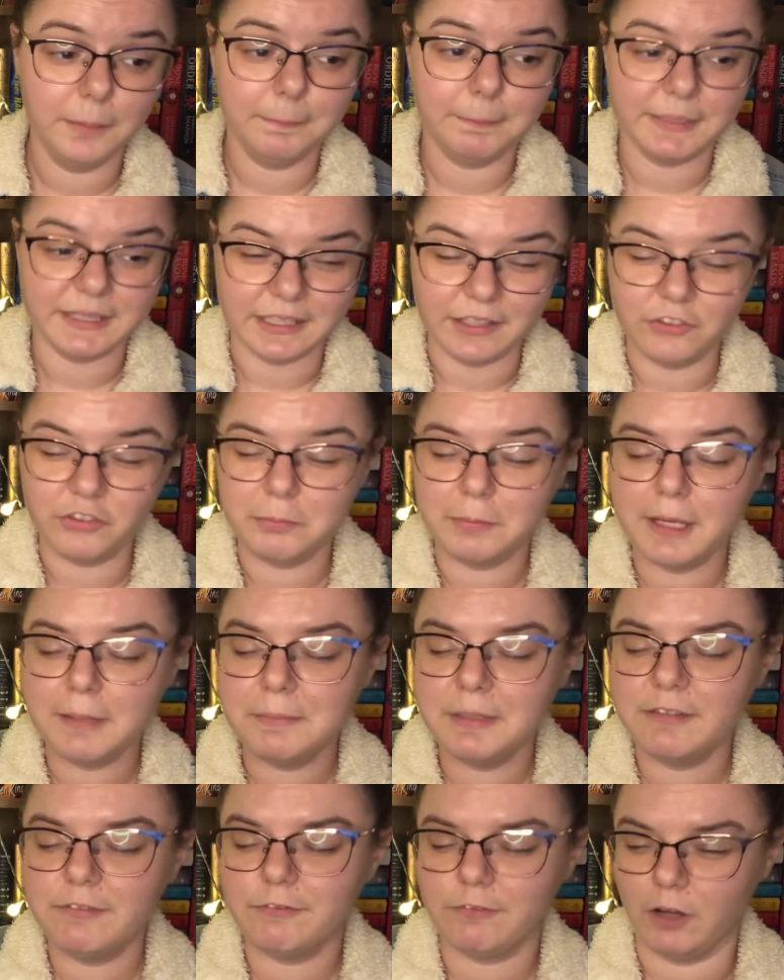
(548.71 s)
But this made
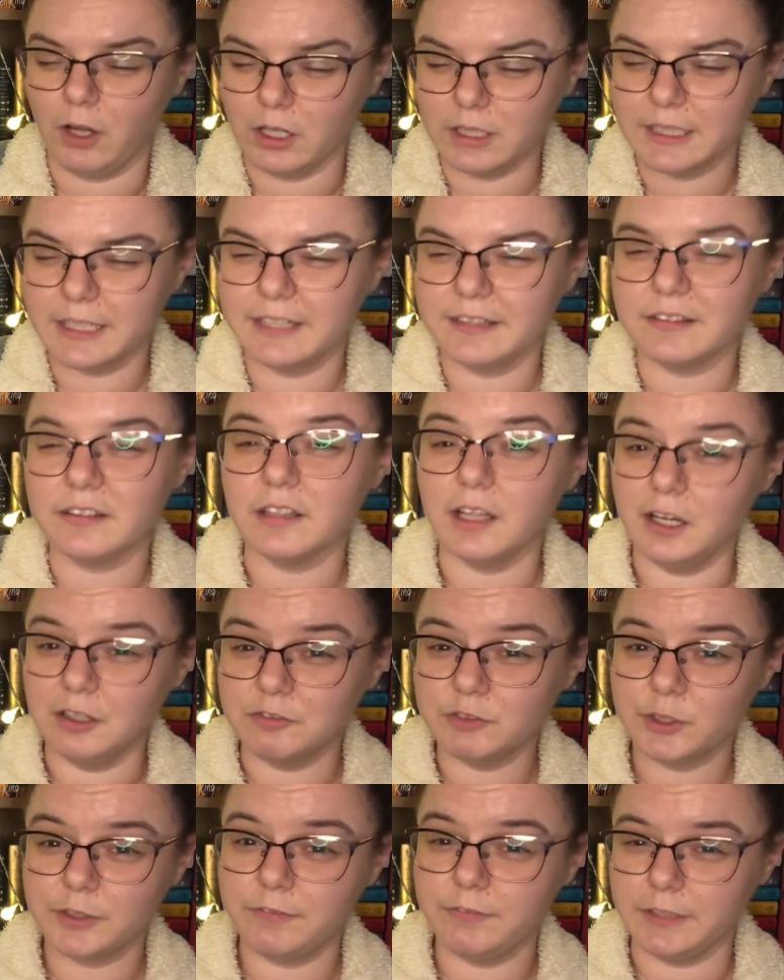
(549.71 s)
me fall in
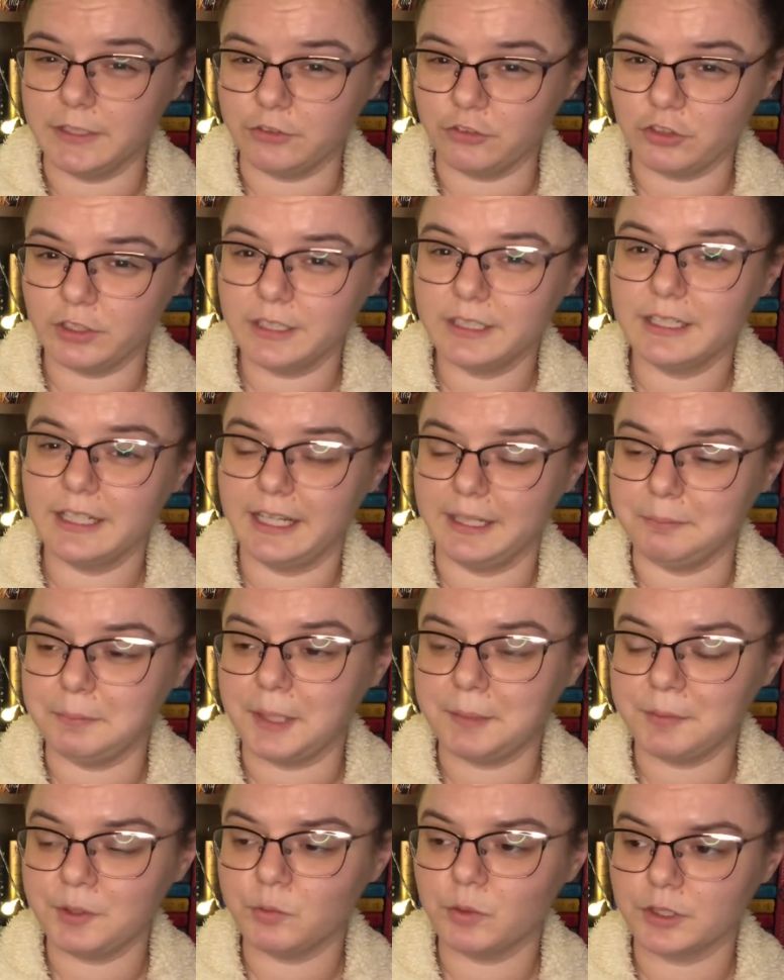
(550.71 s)
love with Vision and
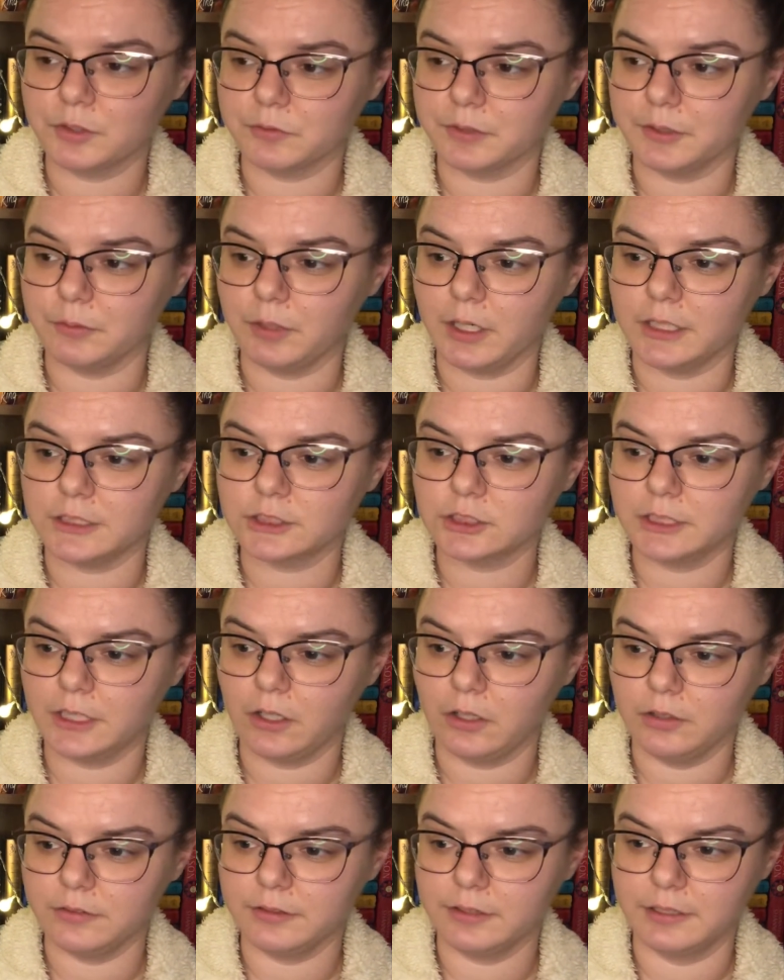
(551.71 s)
made me want to rewatch
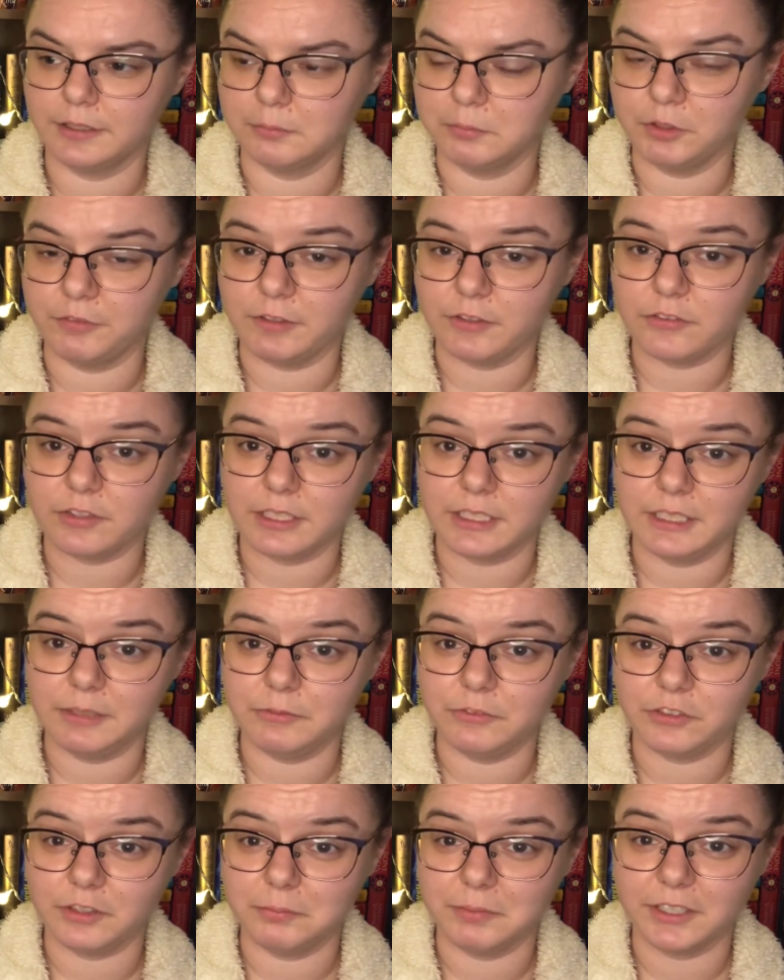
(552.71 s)
the movies that he
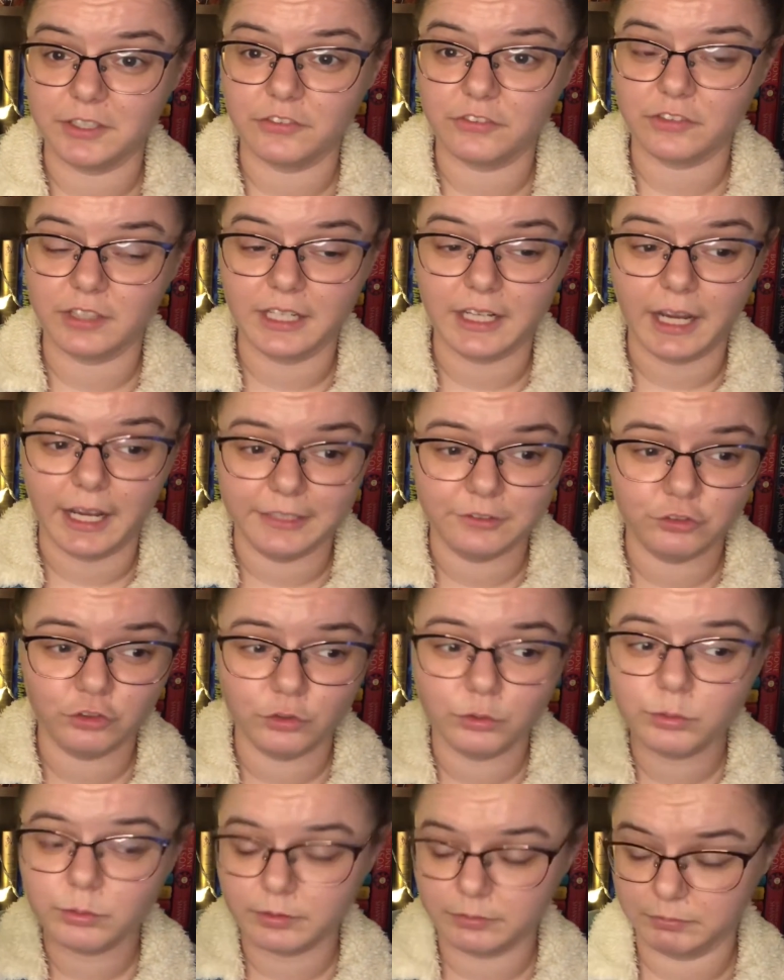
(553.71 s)
was in. Because, like, I
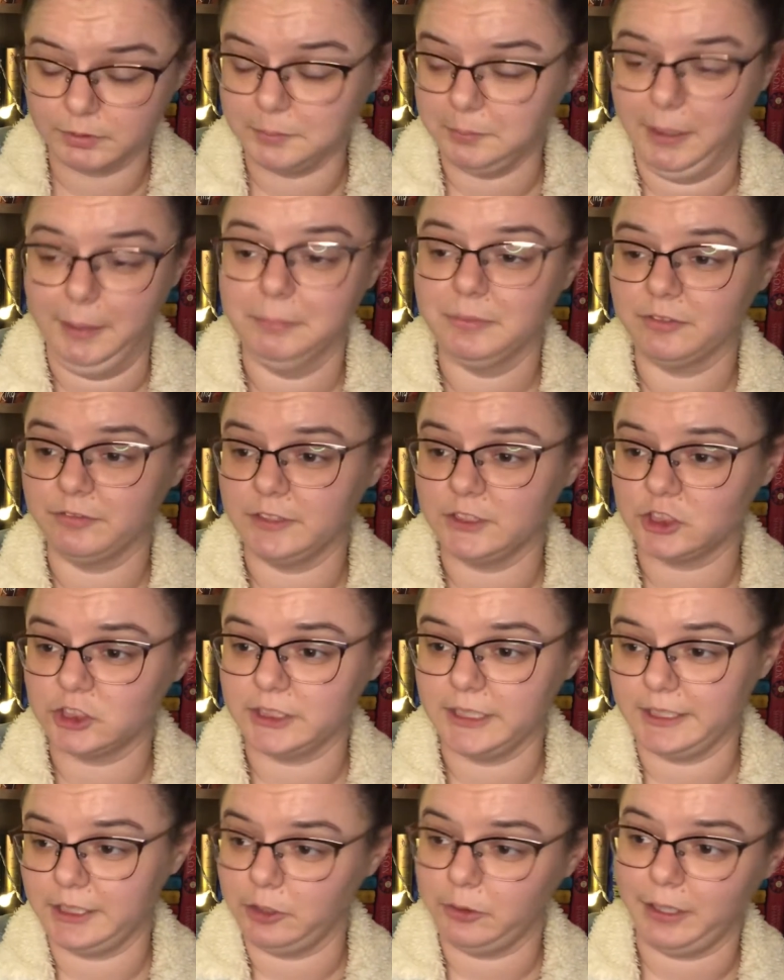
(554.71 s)
do remember
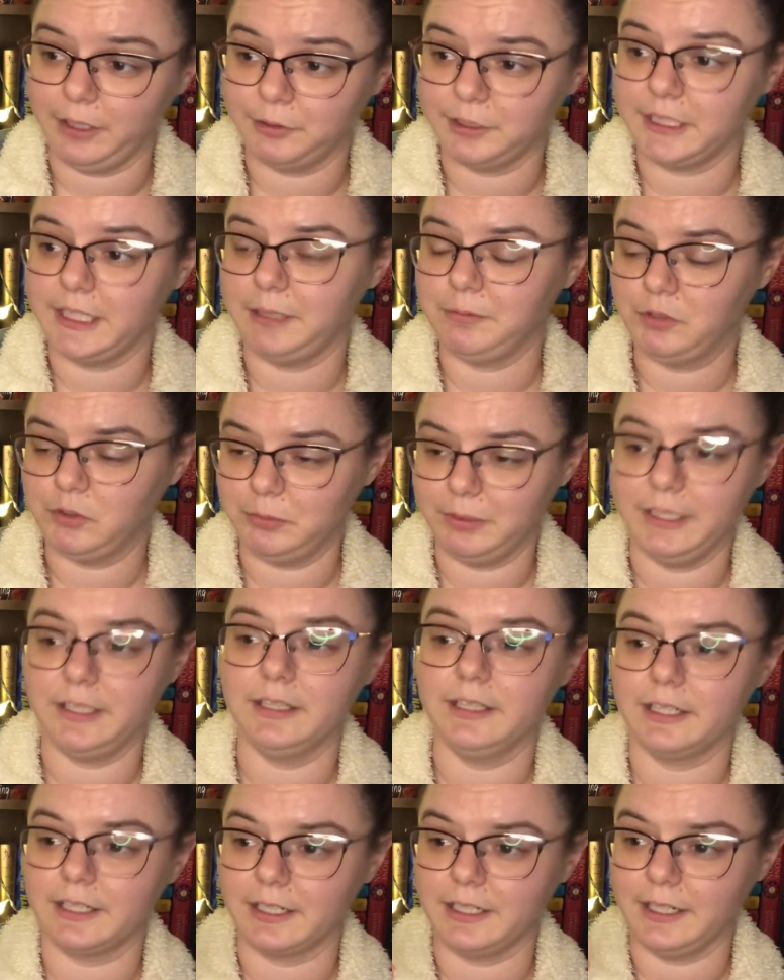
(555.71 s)
Vision. I know how he came to be,
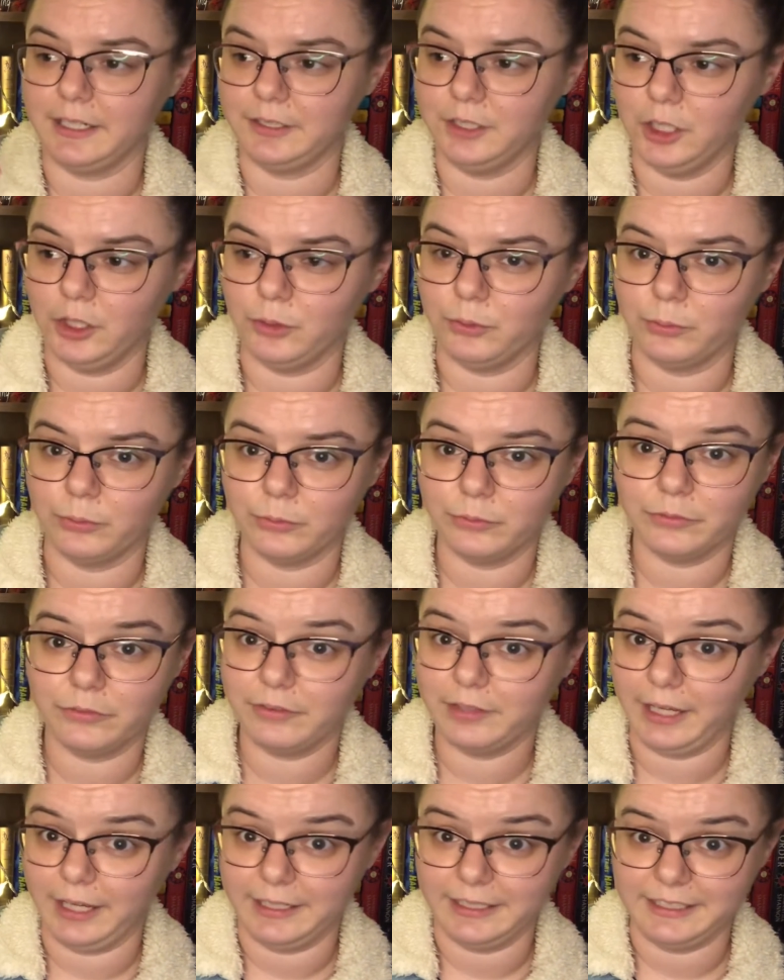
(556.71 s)
like, and I know
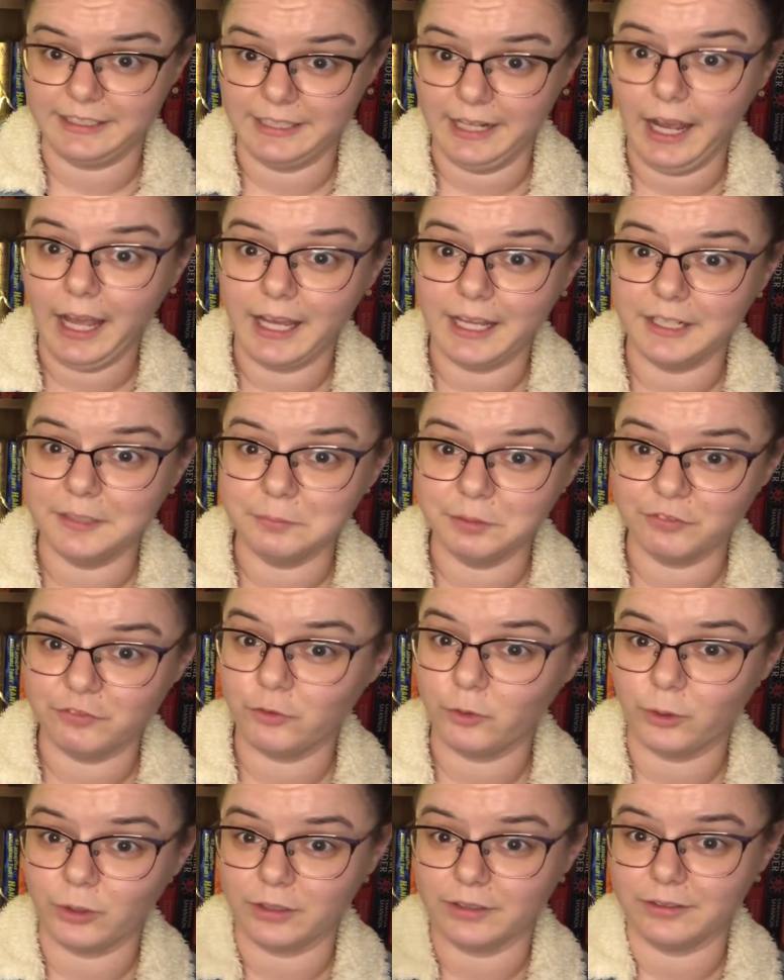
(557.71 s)
that he died
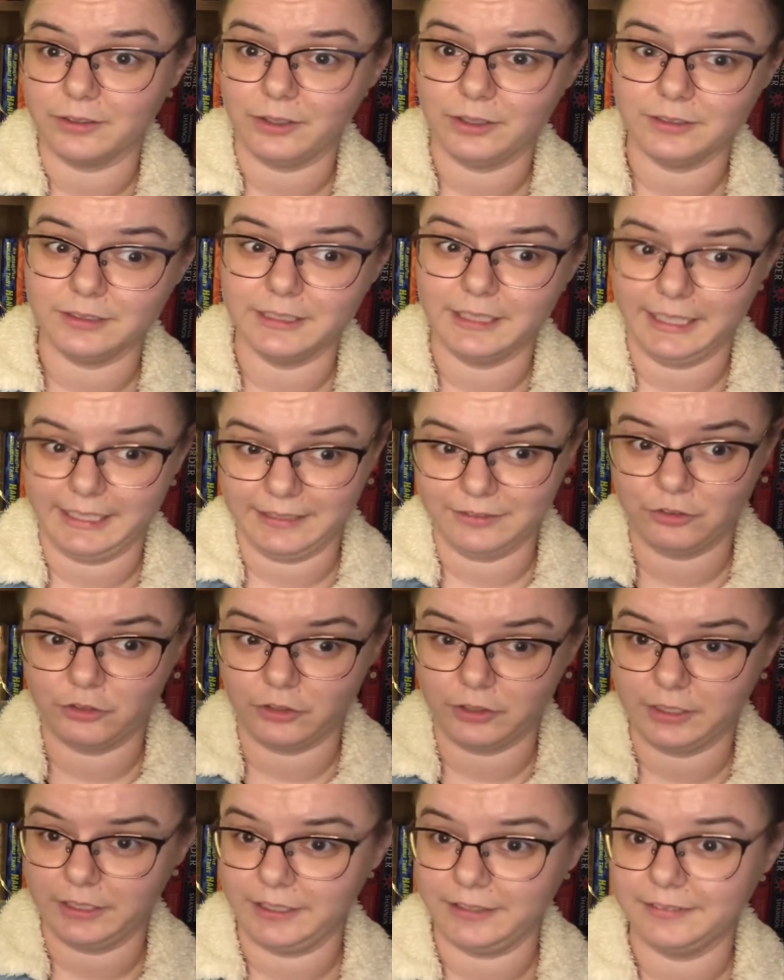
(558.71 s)
before, like,
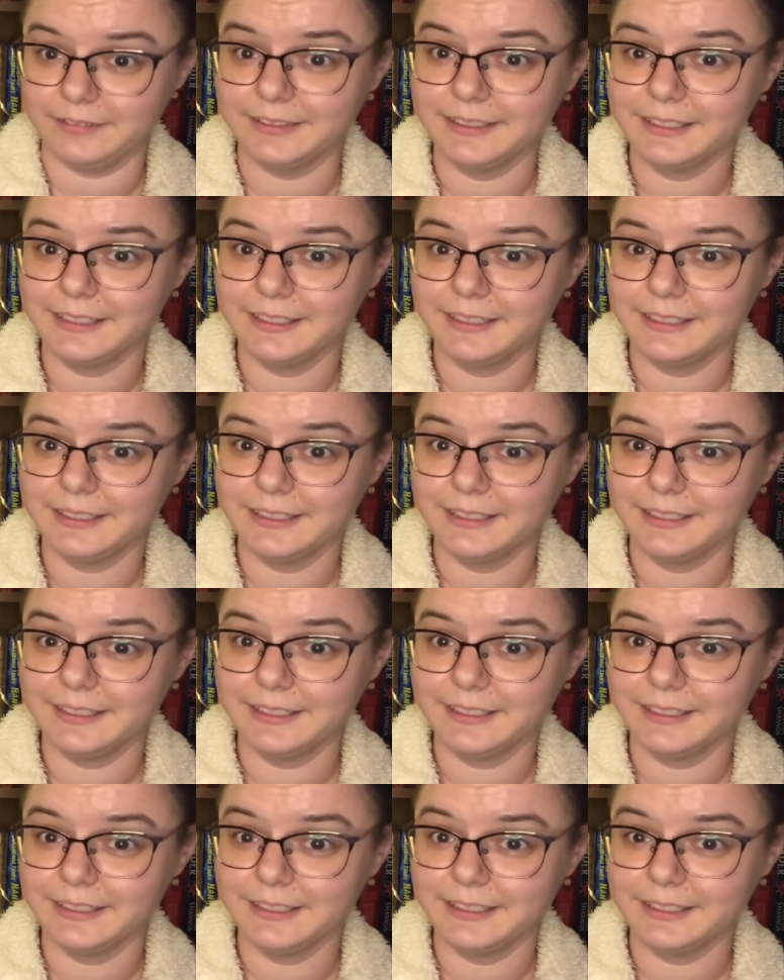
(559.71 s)
during